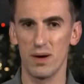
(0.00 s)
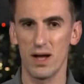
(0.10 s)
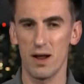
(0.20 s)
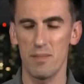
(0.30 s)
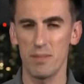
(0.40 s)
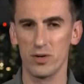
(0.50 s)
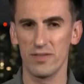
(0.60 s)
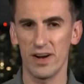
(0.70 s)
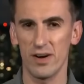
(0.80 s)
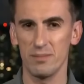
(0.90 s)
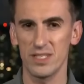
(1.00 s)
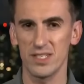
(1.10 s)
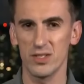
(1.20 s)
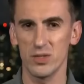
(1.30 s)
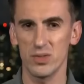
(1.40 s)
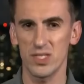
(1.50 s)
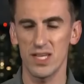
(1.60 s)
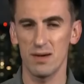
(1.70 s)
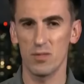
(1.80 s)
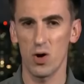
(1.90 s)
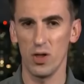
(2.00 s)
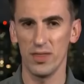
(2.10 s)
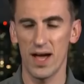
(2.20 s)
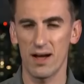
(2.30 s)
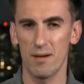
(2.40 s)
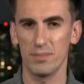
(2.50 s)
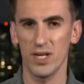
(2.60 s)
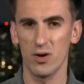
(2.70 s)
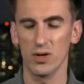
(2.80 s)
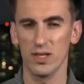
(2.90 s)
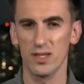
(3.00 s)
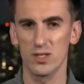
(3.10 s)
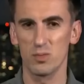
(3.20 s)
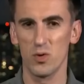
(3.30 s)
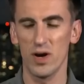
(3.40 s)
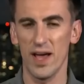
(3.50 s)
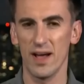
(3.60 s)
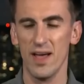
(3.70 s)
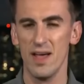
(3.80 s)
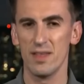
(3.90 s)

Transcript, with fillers: But a member of our NBC News team called that company early this morning.